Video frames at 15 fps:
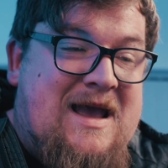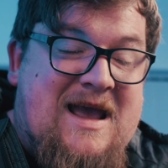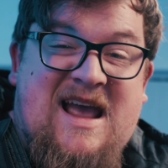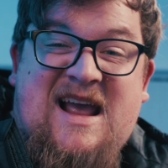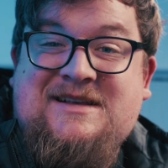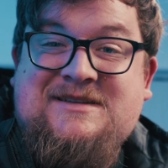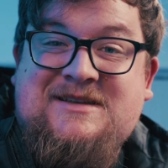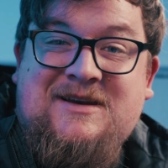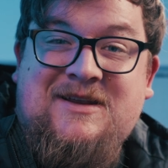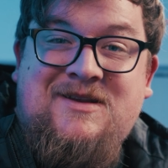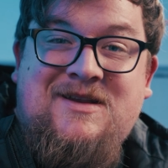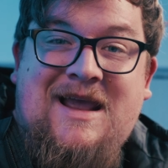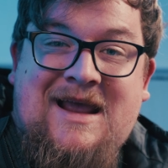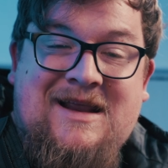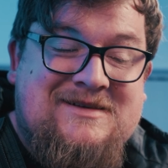
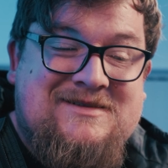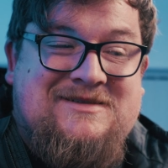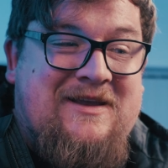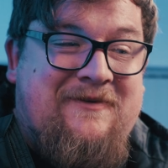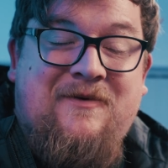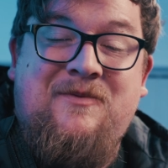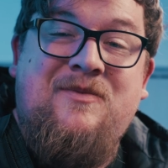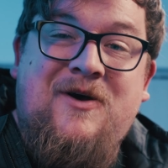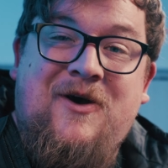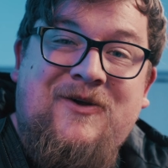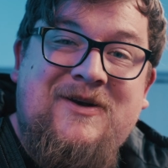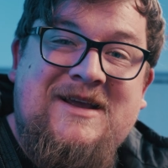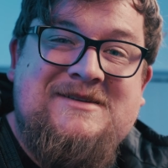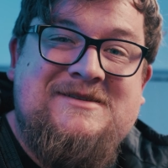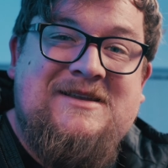excellent, and if I'm
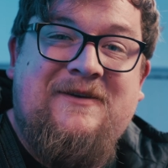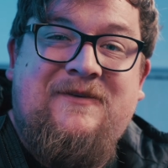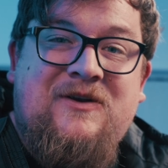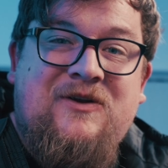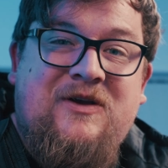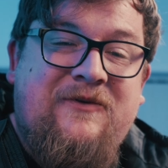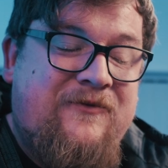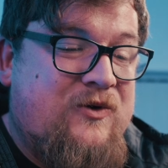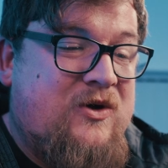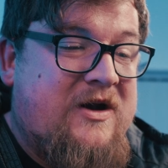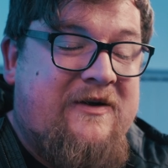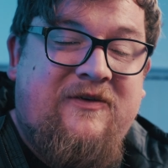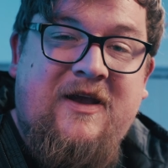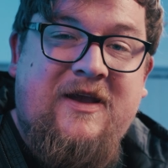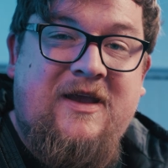honest, if you're looking for kind
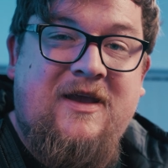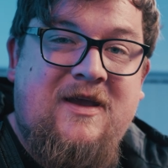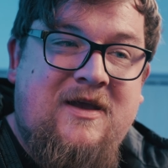of like